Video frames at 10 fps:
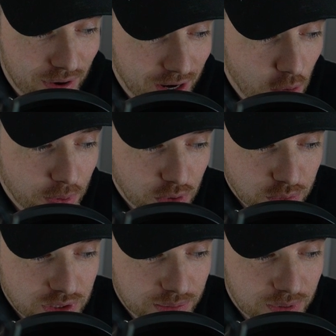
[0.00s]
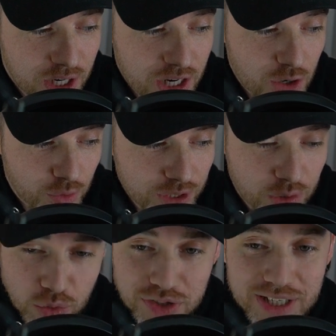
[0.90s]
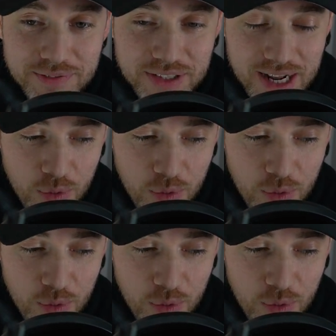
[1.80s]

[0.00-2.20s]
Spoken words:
Friday. Hope you're doing some really cool stuff today.